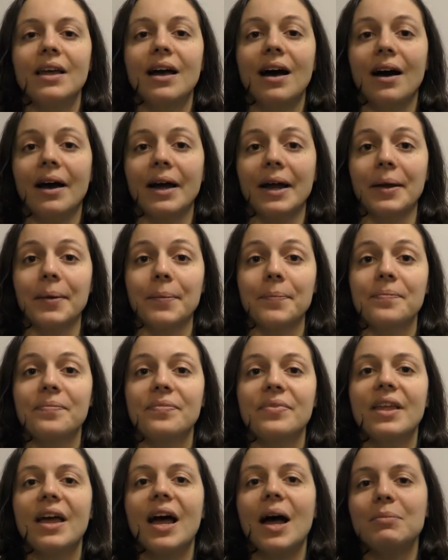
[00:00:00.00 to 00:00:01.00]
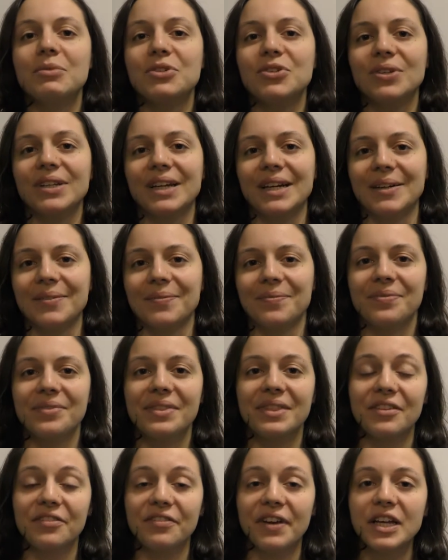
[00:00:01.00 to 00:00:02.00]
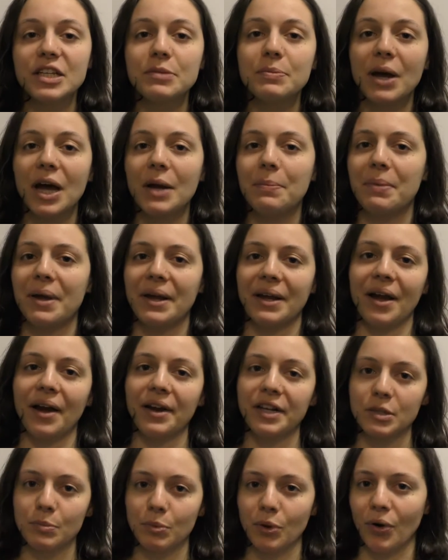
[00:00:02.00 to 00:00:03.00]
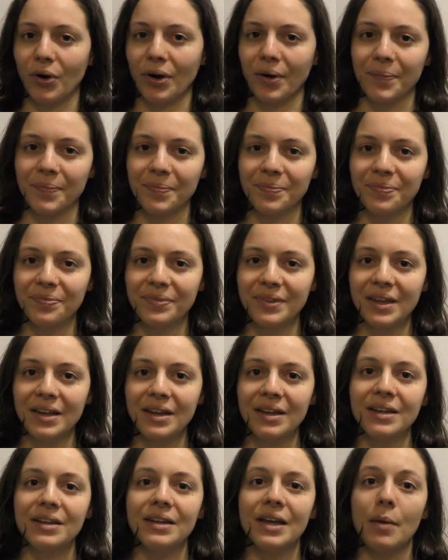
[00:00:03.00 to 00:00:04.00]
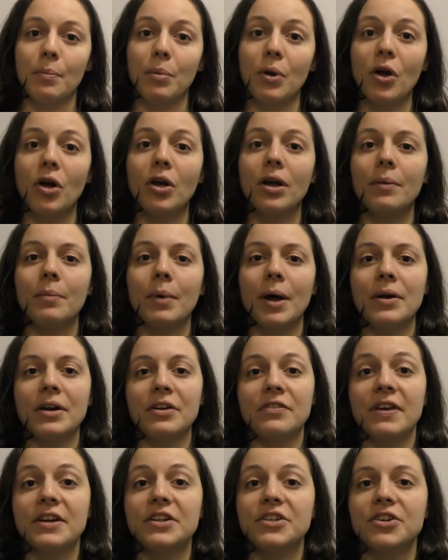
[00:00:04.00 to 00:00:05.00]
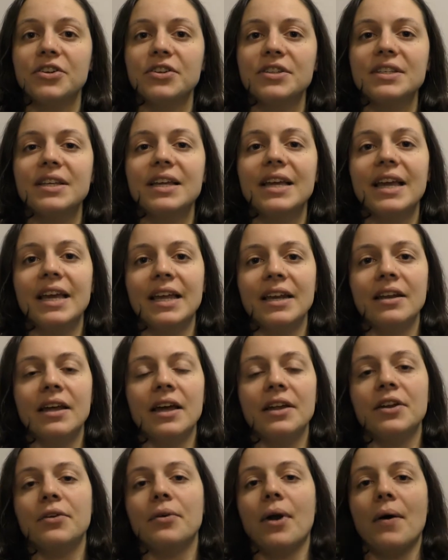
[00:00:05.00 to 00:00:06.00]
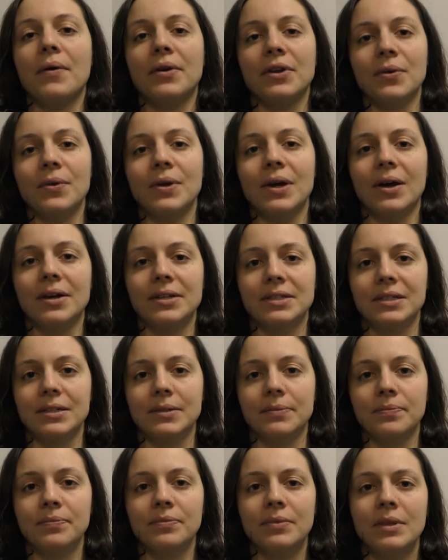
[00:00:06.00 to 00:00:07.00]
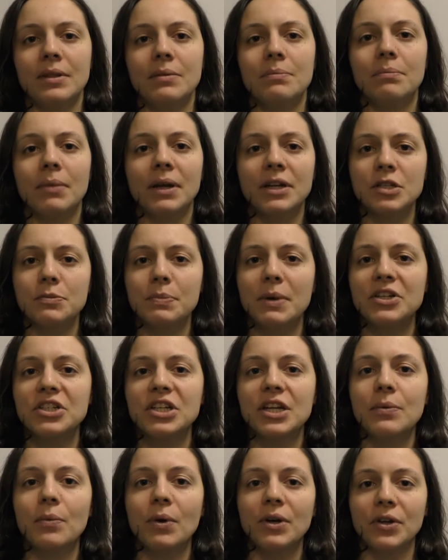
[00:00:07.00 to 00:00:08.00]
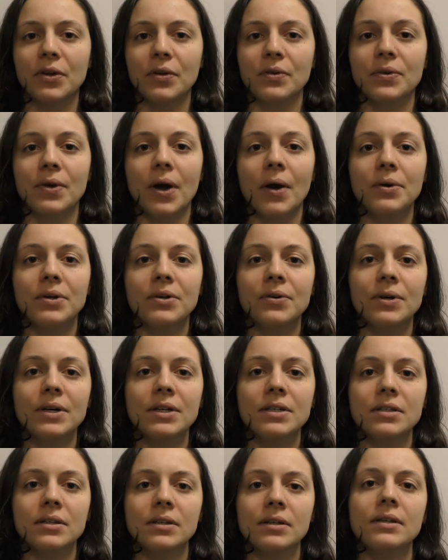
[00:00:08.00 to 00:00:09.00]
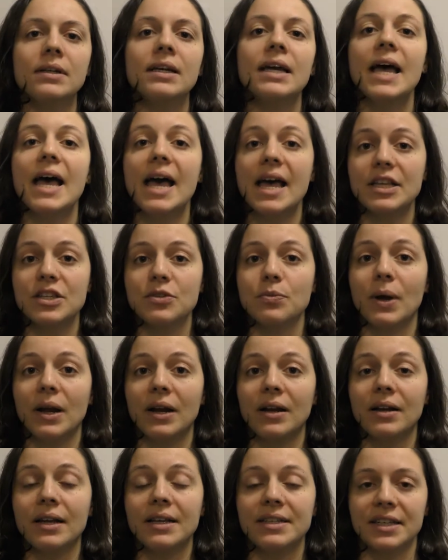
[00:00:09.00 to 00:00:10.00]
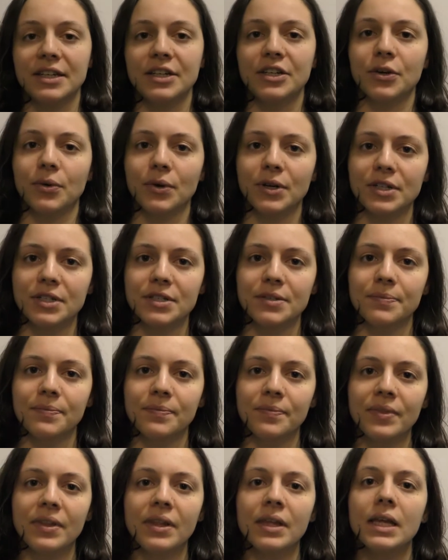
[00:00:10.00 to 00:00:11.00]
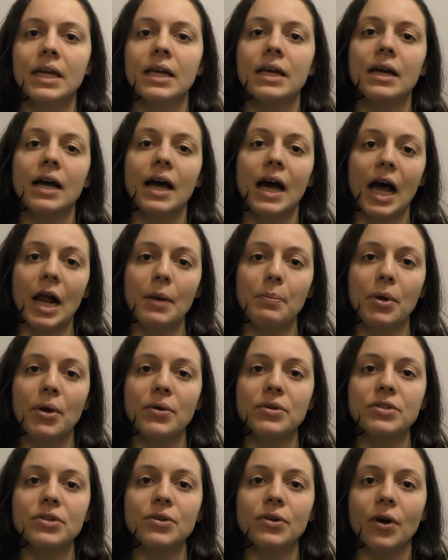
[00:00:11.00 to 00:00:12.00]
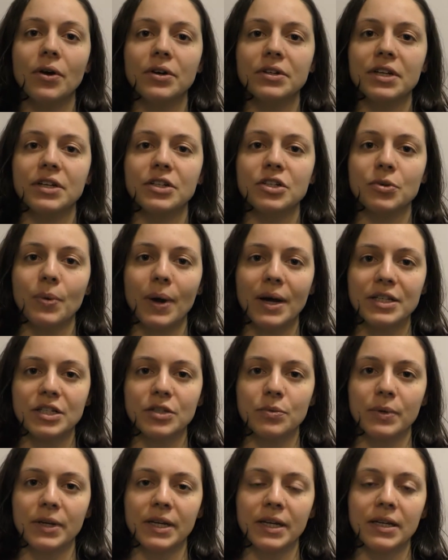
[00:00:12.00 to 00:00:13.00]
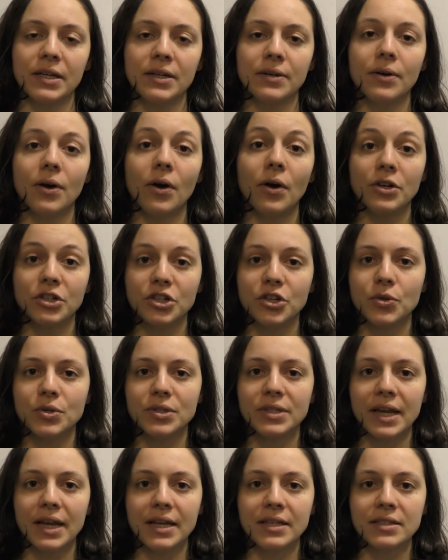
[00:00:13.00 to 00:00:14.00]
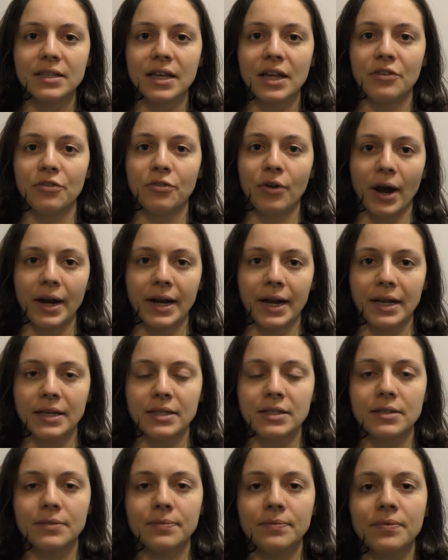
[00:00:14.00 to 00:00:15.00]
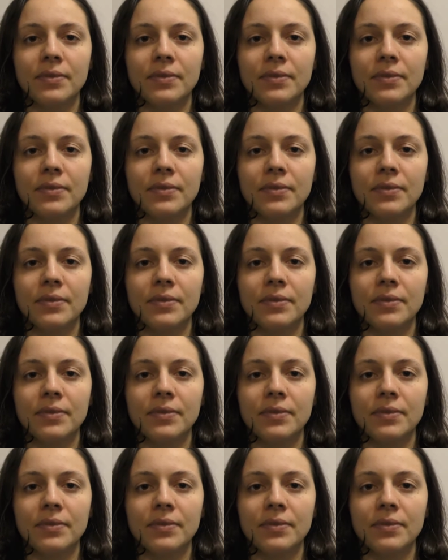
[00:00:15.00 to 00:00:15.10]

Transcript: Hi, I'm Julia, the face behind Backyard Explorer, a blog about adventures in and around Newcastle, but especially what you can do outdoors as well as indoors. I'll post new content twice a week on Tuesdays and Fridays.